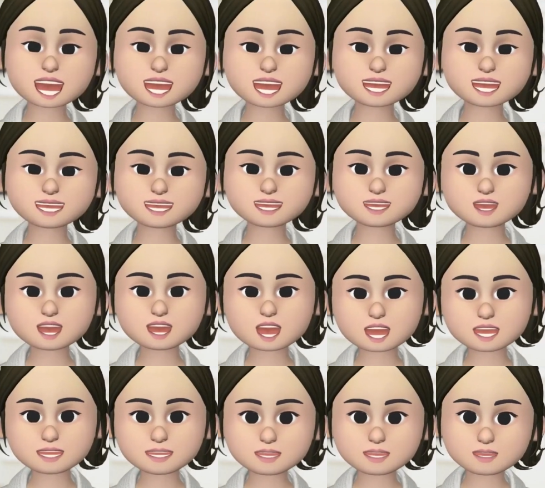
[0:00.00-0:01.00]
Hello,
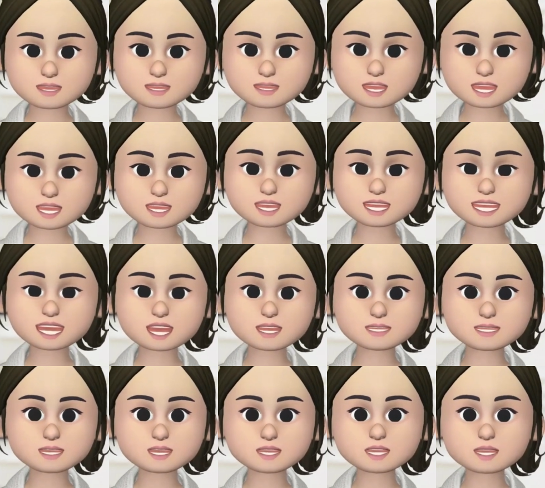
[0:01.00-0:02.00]
everyone. Today
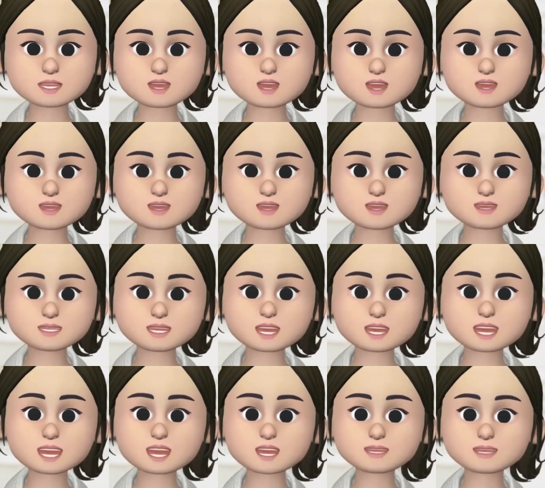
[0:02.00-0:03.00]
we're going to talk
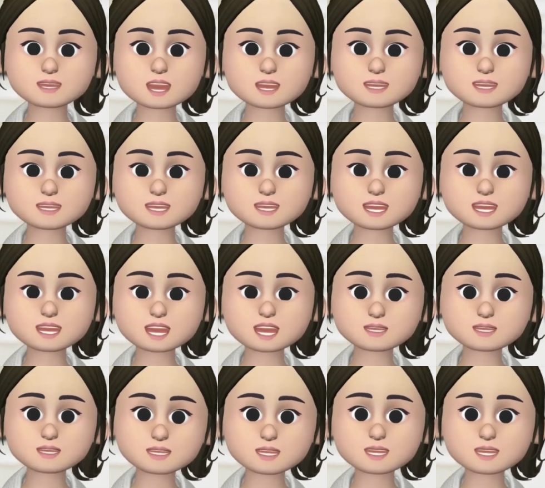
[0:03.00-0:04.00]
about
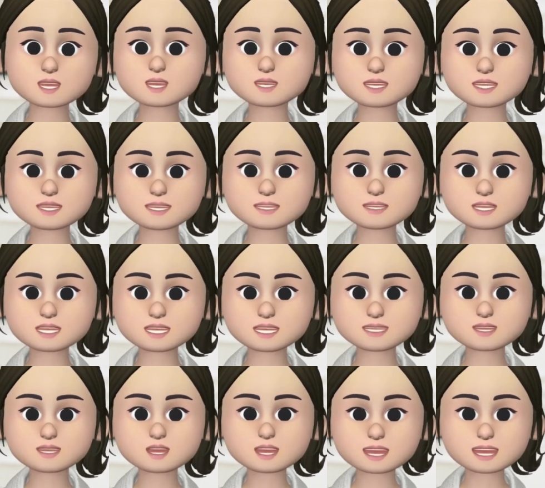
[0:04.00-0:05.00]
TB or
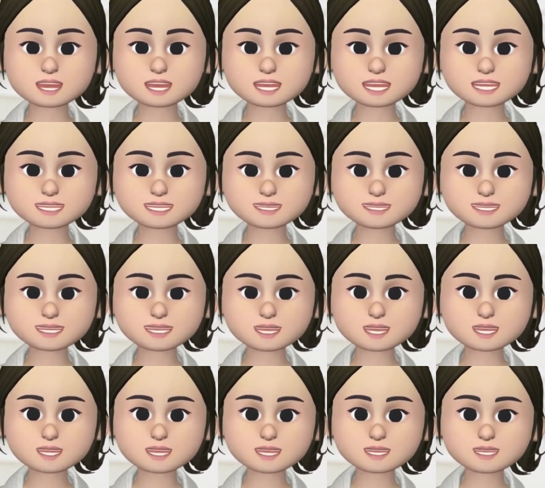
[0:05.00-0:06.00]
tuberculosis.
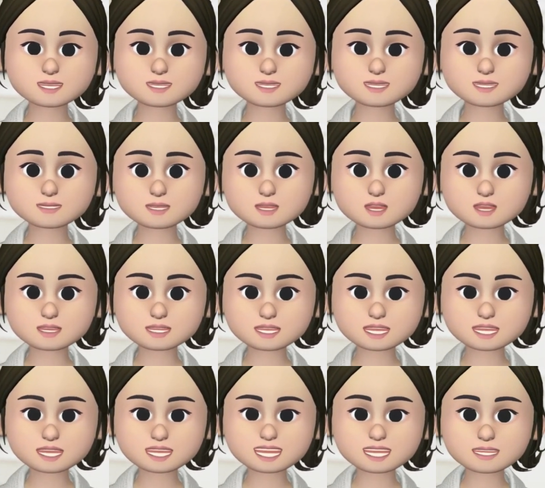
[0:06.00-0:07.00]
Don't
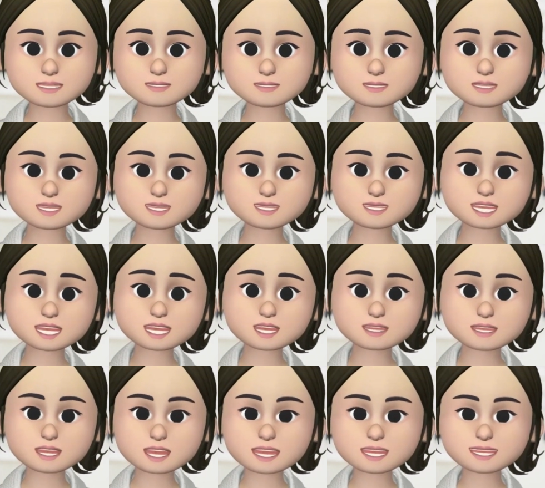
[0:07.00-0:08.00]
confuse it with
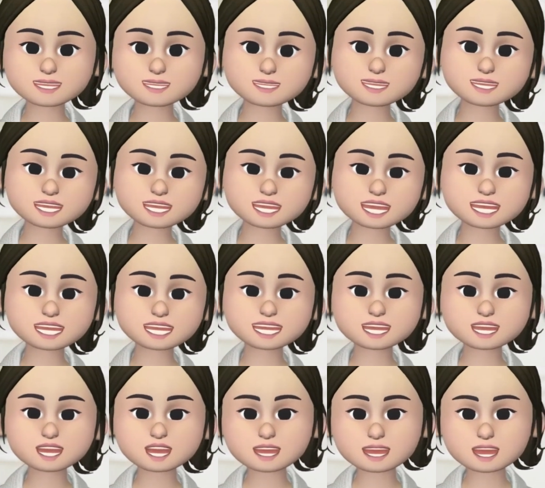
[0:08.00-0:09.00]
TV, which is a
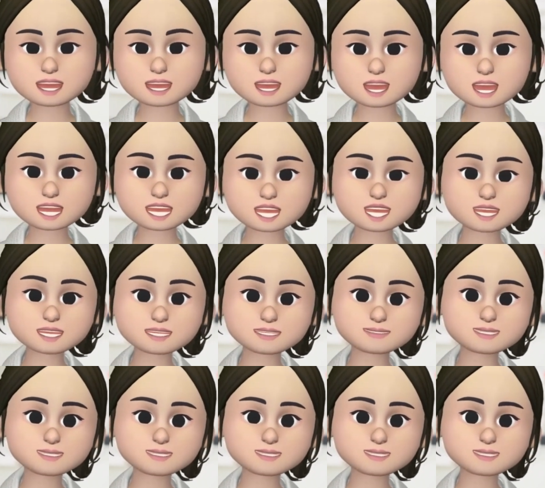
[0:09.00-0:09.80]
television.